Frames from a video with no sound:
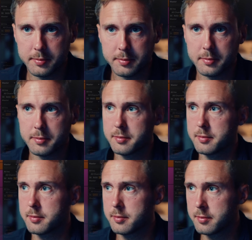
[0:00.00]
Always
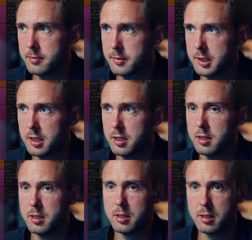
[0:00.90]

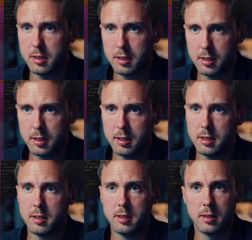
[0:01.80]
safe but
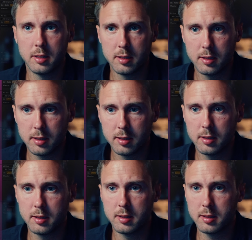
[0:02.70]

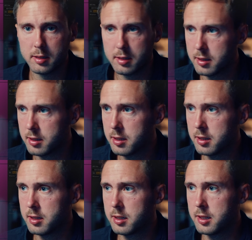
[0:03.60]
sorry,
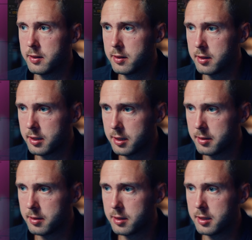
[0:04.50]
never
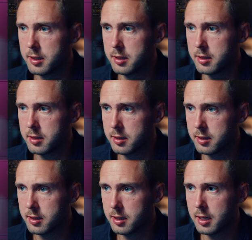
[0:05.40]
happy and
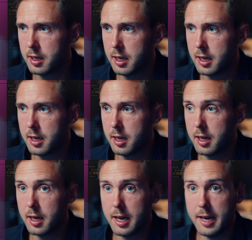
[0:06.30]

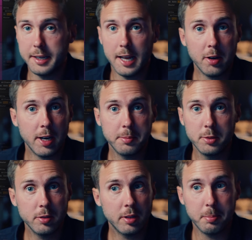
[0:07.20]
satisfied. And now I
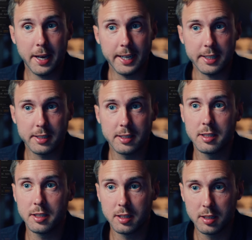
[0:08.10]
mute the bass
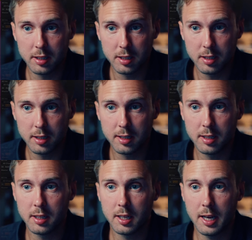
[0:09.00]

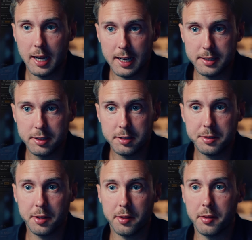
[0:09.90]
and use
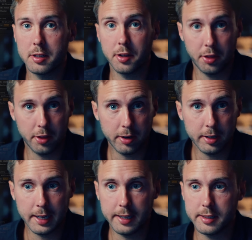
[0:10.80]
the third
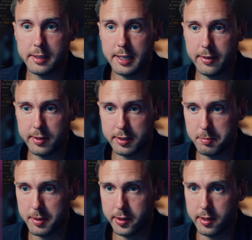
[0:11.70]
and the seventh
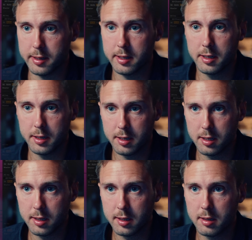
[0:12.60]
method.
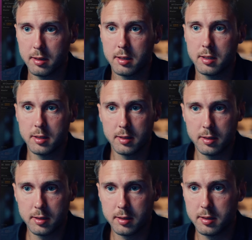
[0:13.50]
It's
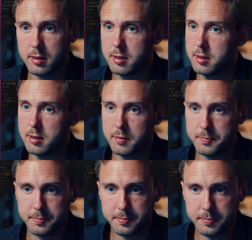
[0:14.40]
all in my
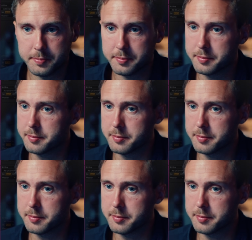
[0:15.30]
head.